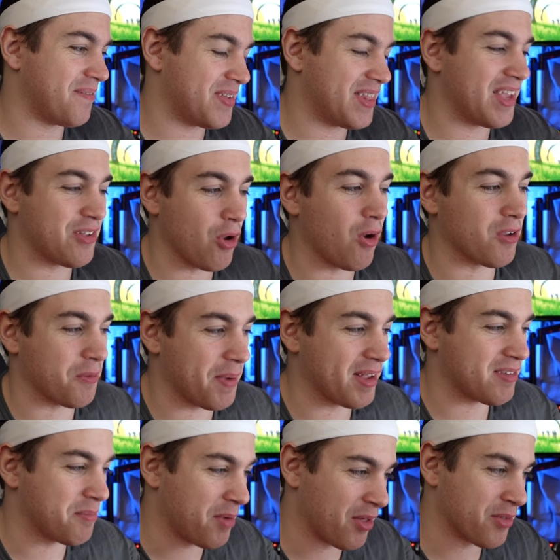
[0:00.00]
I mean, they talked
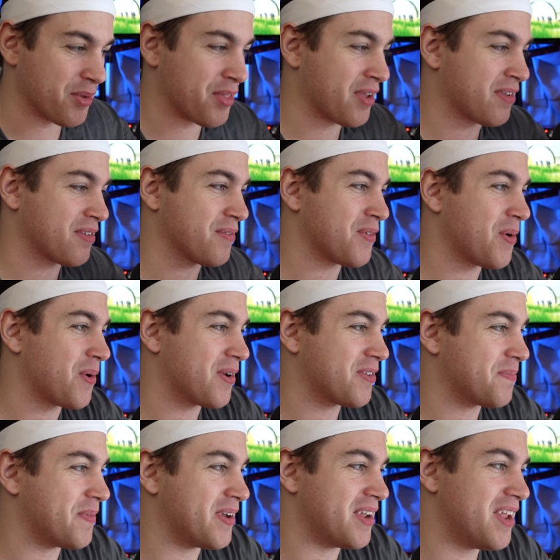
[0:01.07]
about some other things, of
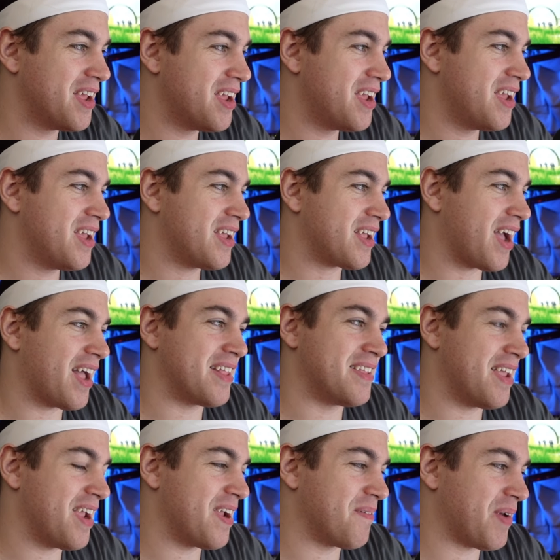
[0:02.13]
course, but
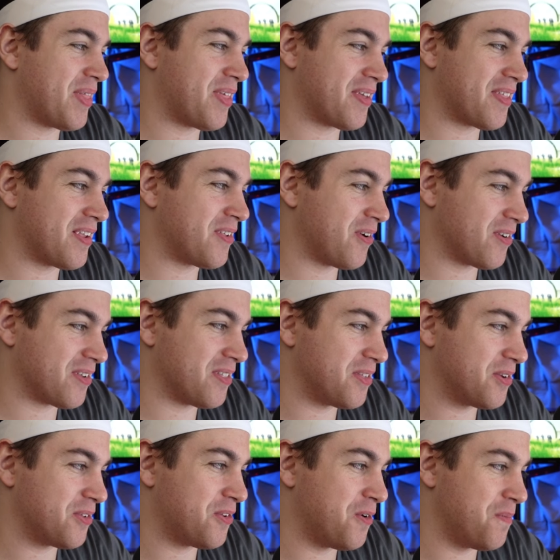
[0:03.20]
goddamn, I think they talked a
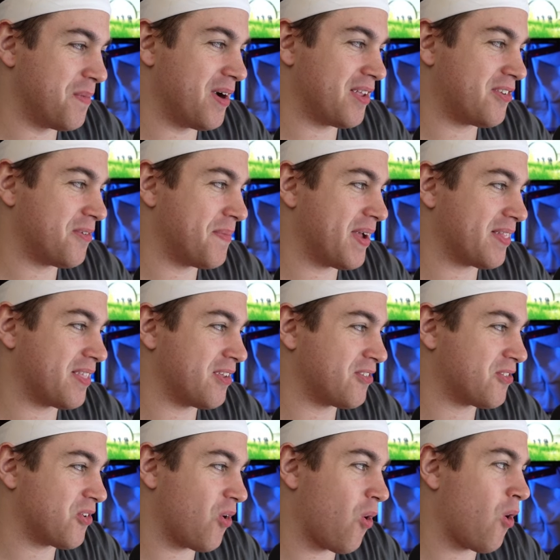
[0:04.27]
little too much about
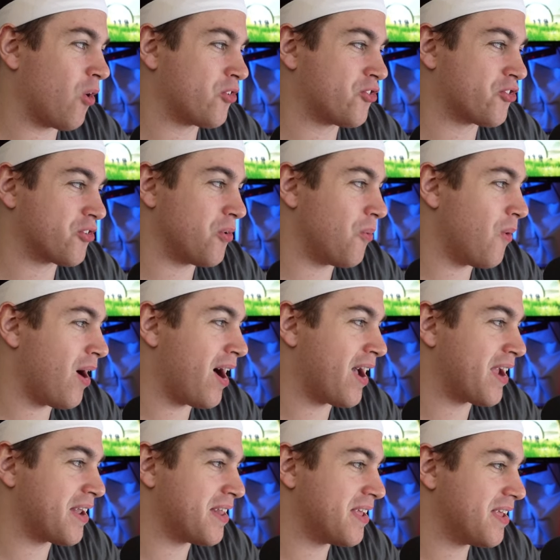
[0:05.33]
this
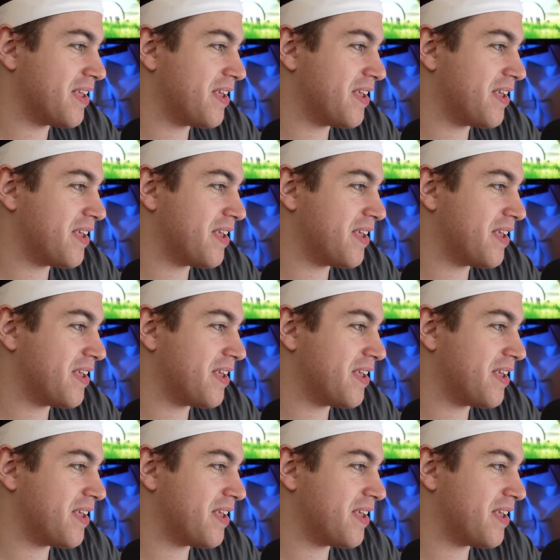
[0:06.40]
ultra-wide.